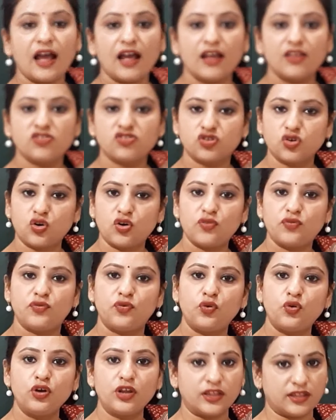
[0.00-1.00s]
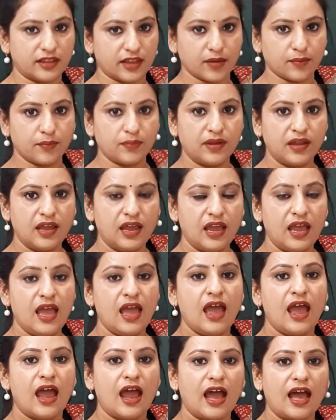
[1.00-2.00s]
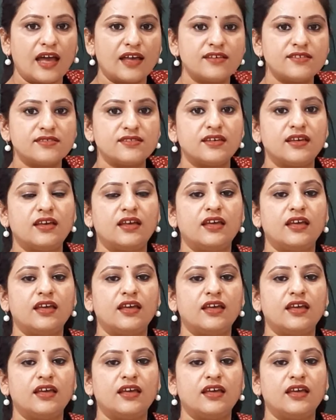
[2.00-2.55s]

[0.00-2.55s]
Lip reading: store food in them, as